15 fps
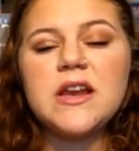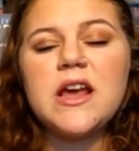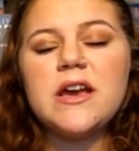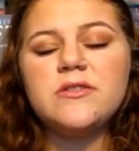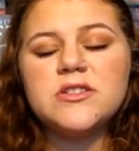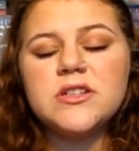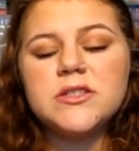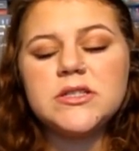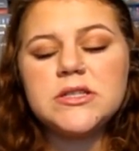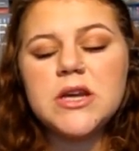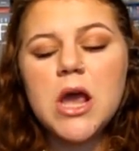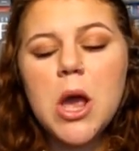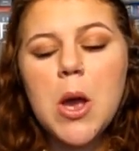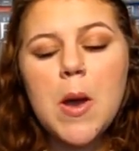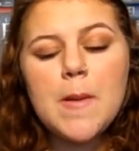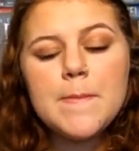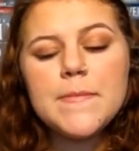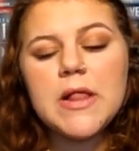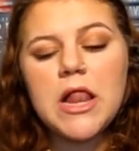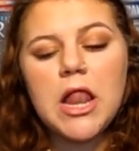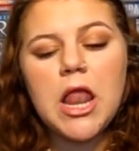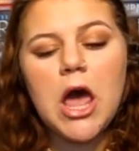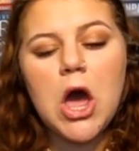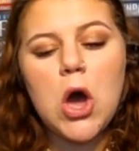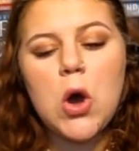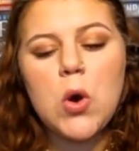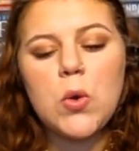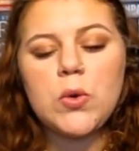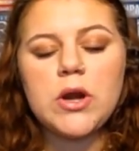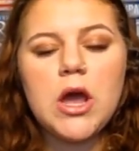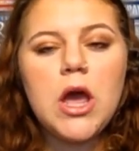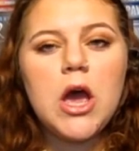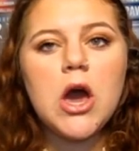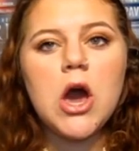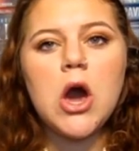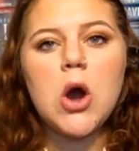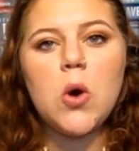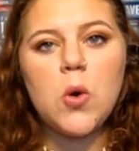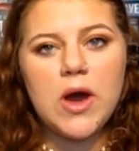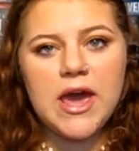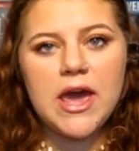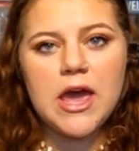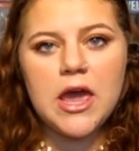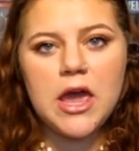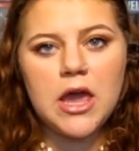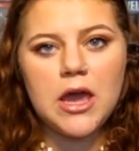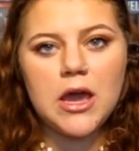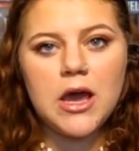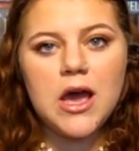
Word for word: I was just blown away.